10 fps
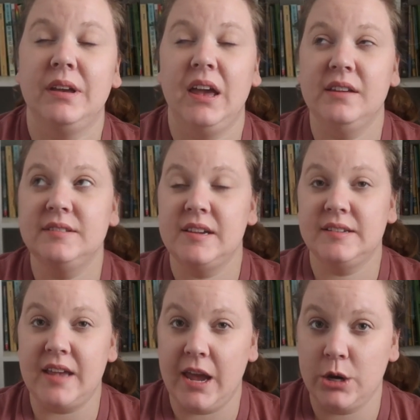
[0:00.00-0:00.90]
kids
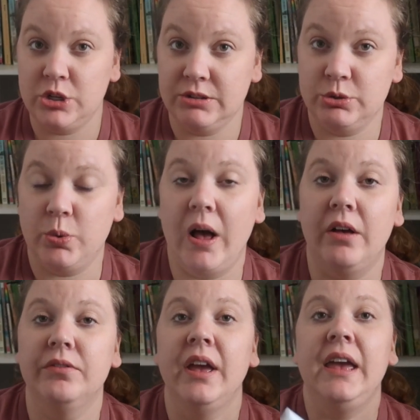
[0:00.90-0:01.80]
his age, he's
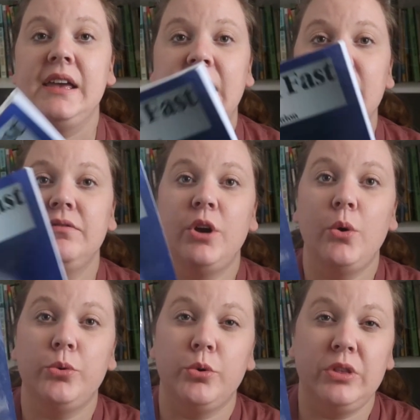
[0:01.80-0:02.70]
12, can
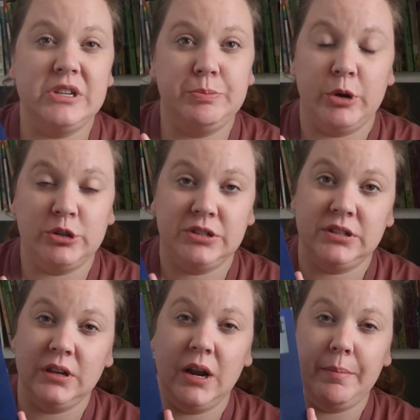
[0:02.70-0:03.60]
go through these
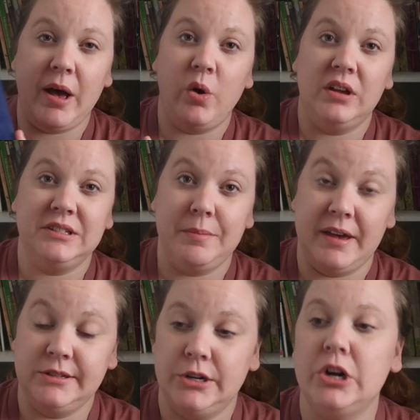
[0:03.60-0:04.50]
books in about a
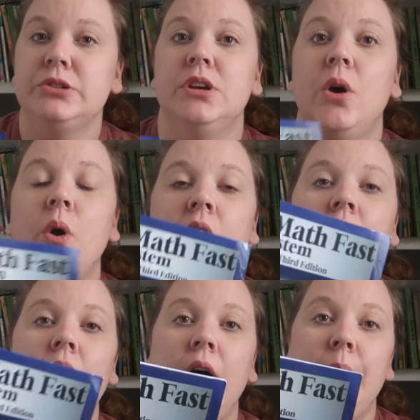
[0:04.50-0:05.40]
semester. So
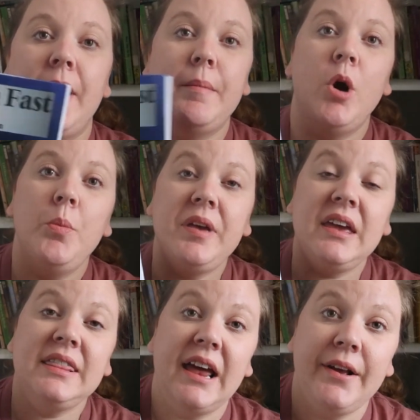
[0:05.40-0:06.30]
I'm
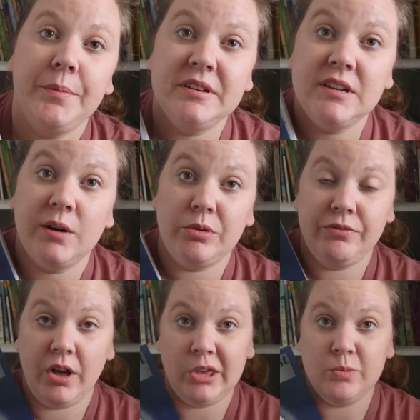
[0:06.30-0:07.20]
hoping that he'll be done with
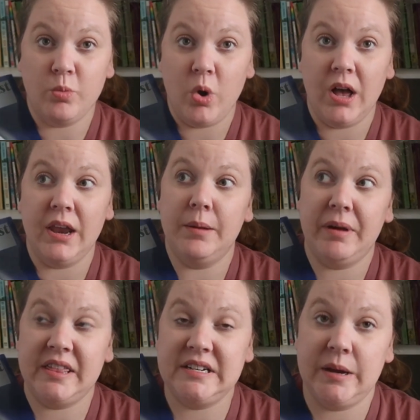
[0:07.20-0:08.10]
volume 1
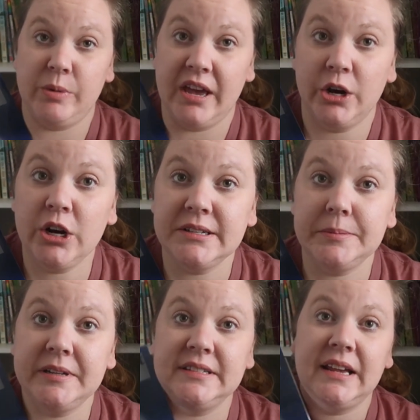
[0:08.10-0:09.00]
by the time we hit
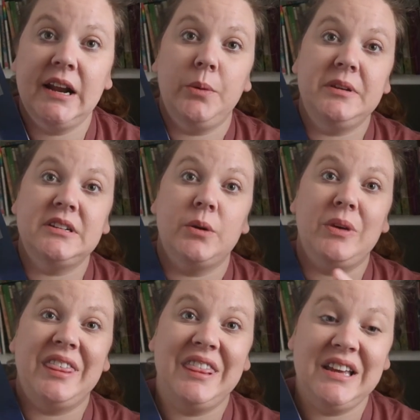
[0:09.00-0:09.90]
Christmas, and he'll be done
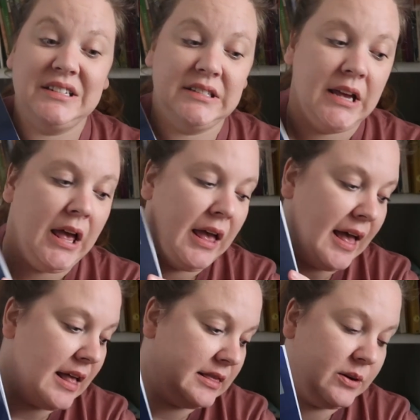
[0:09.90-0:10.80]
with this,
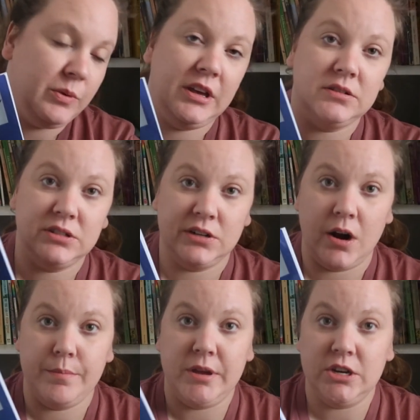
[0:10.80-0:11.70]
and then we can
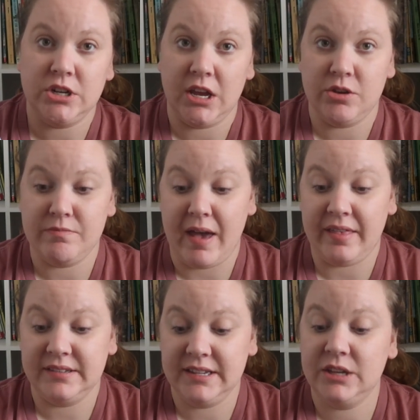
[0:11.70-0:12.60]
start BJU
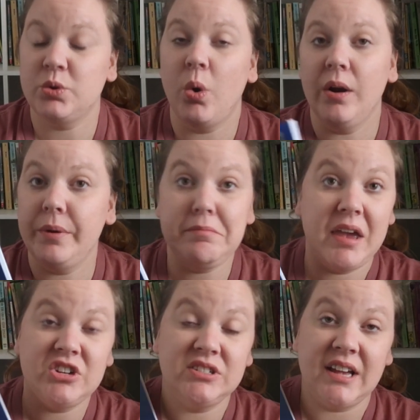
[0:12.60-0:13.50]
Math 6, or we
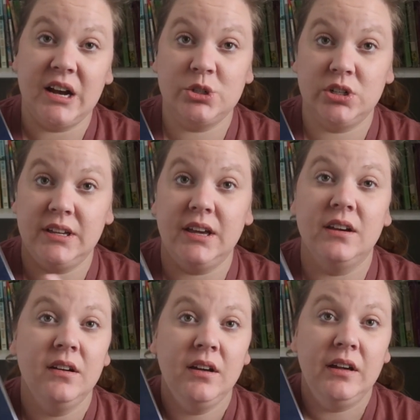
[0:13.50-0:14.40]
may just
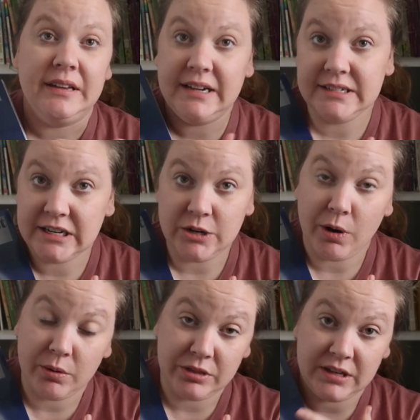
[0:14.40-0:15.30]
actually continue on with